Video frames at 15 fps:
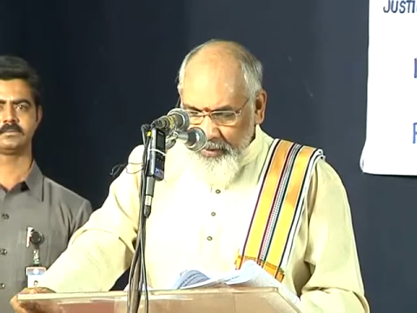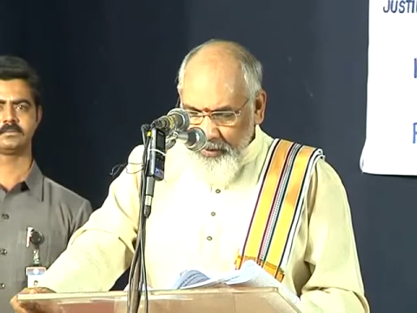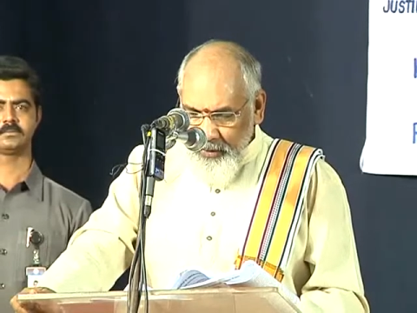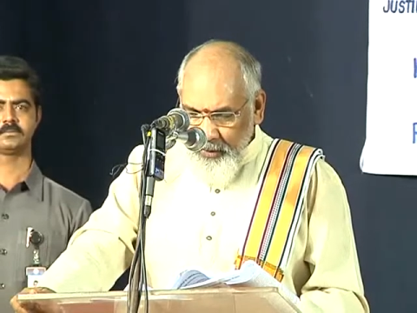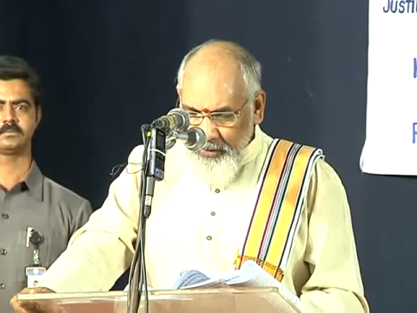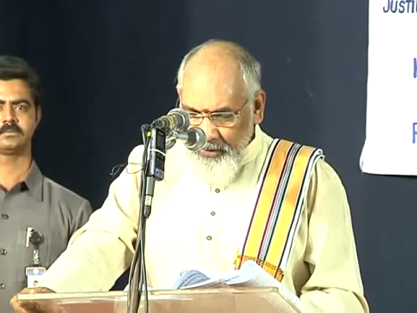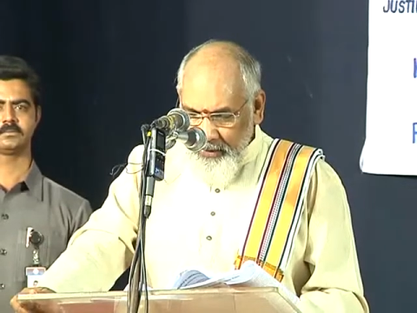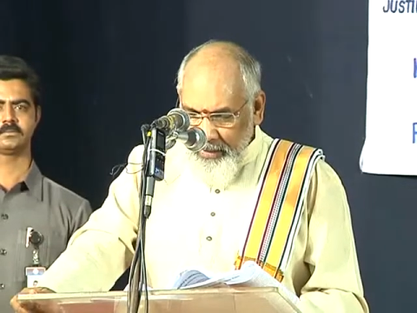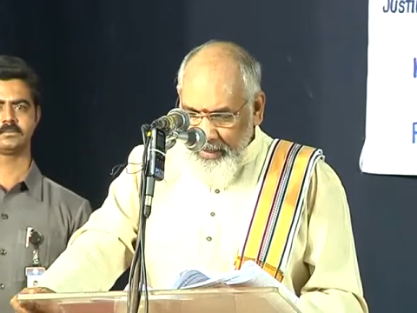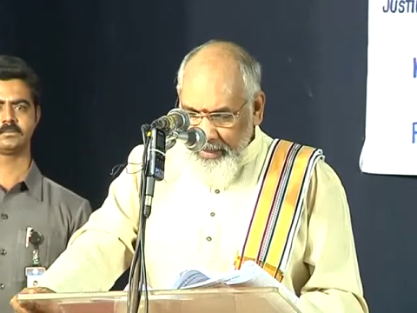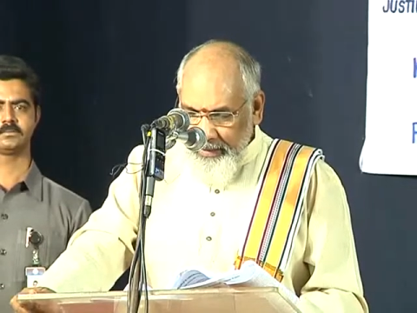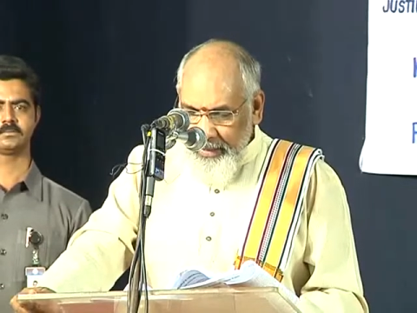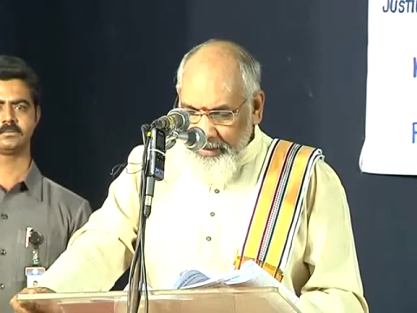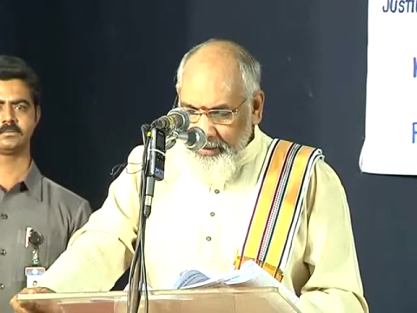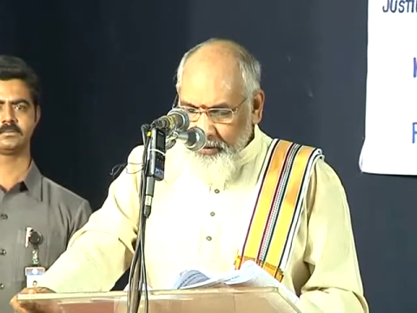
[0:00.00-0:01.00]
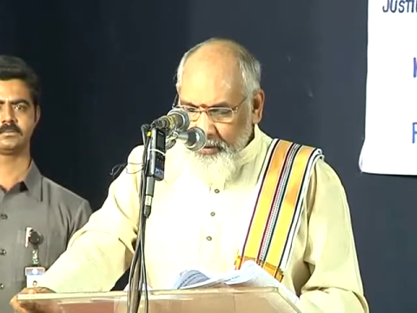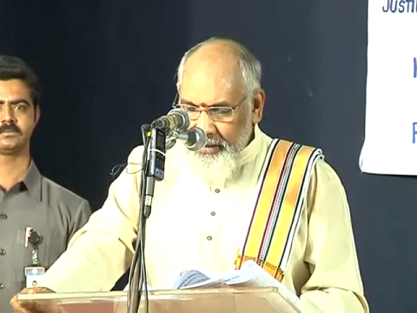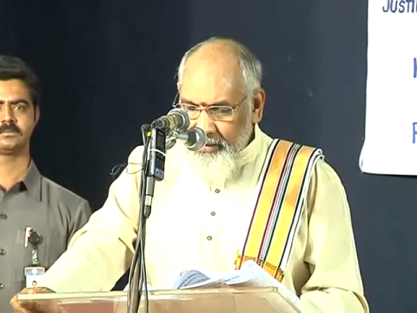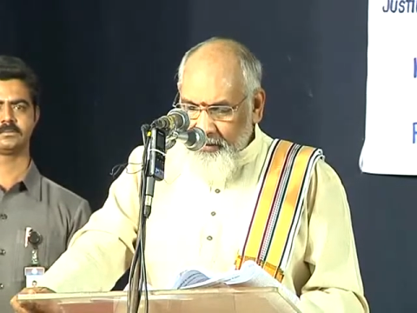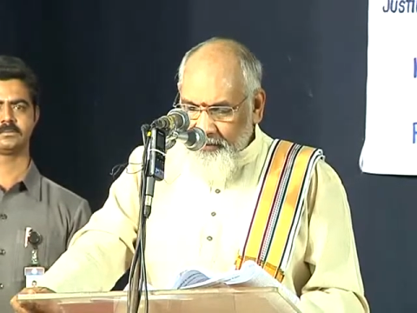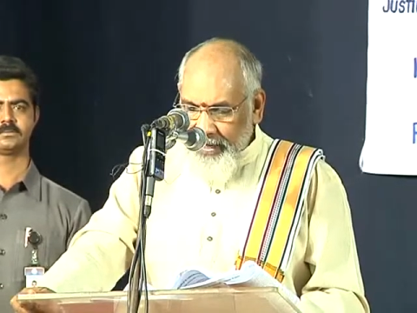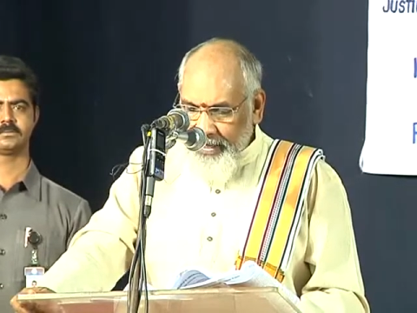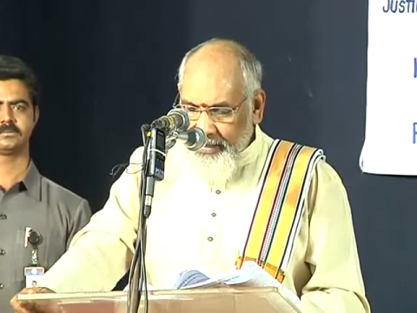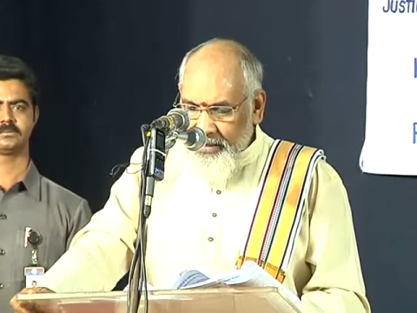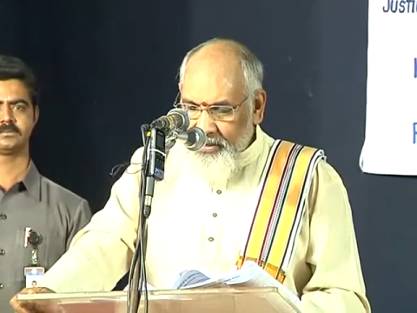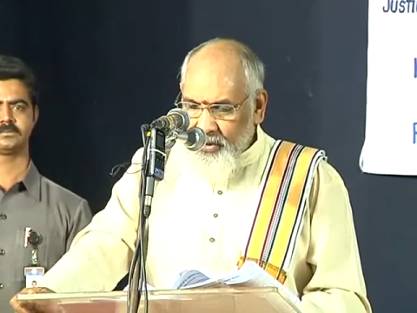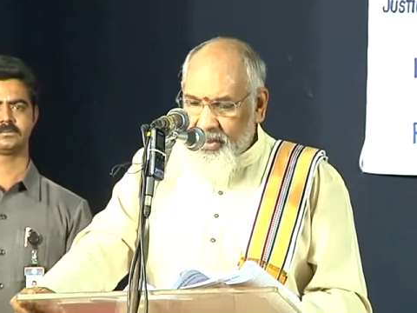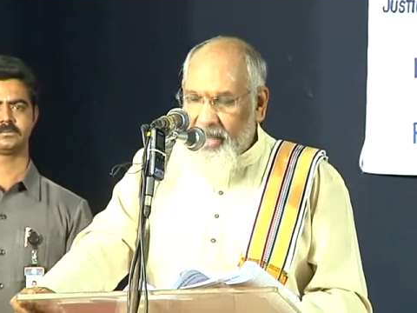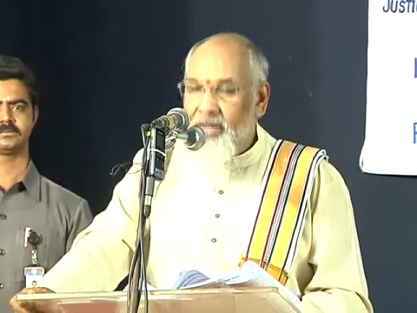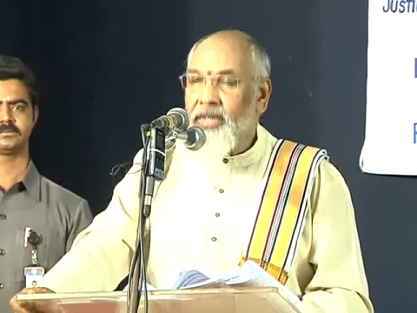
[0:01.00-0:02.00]
to Sri Lanka during the final
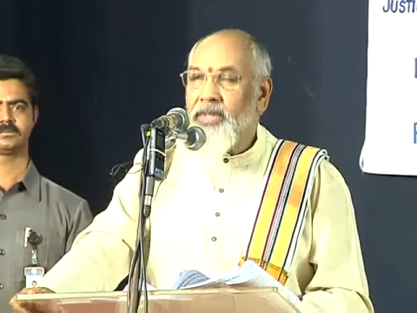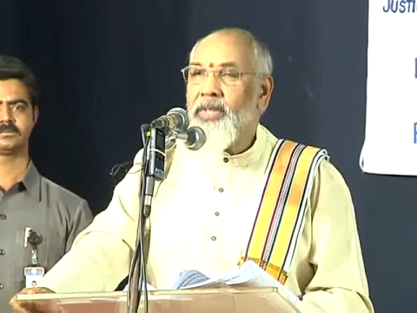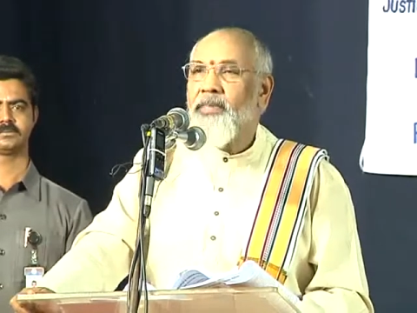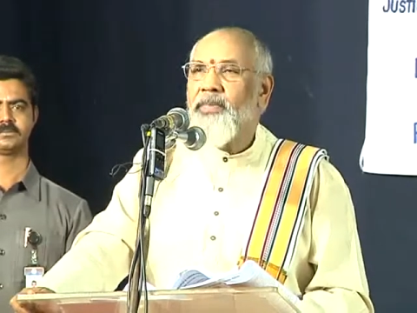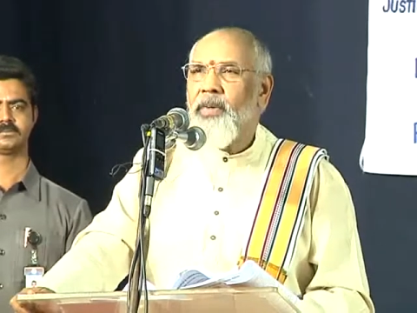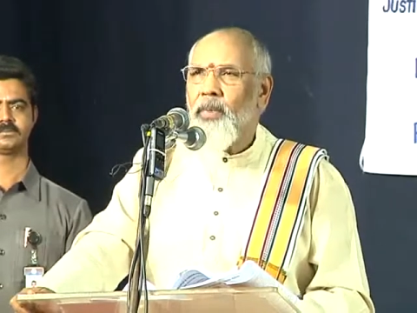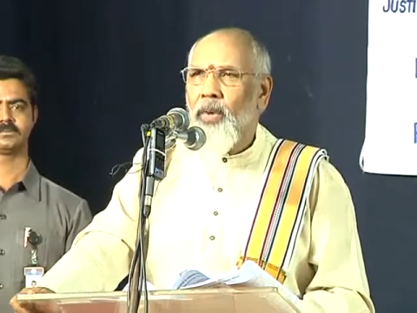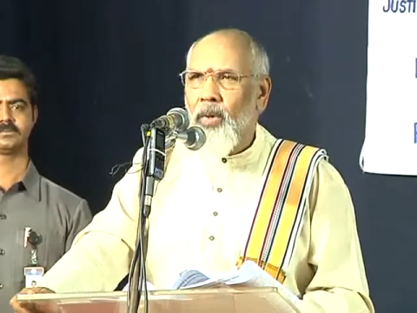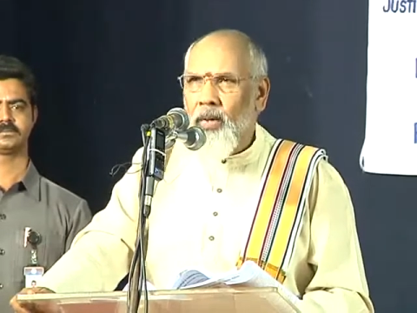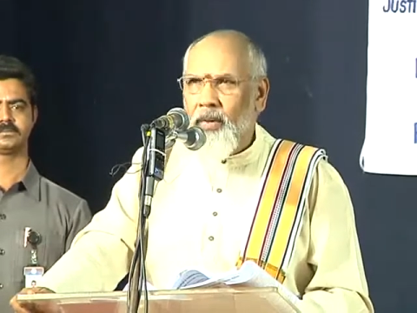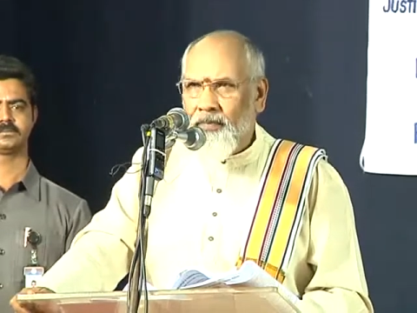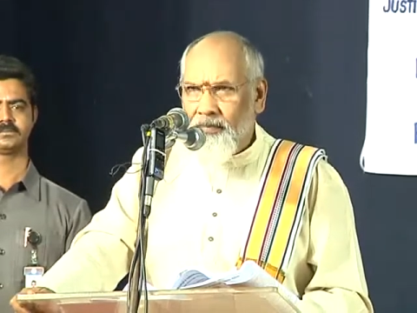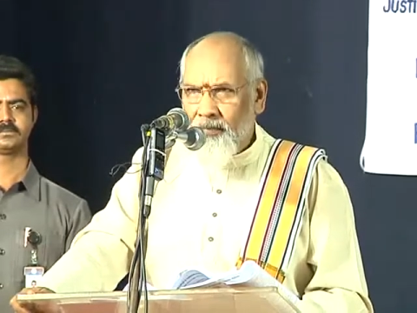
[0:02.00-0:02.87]
stages of the war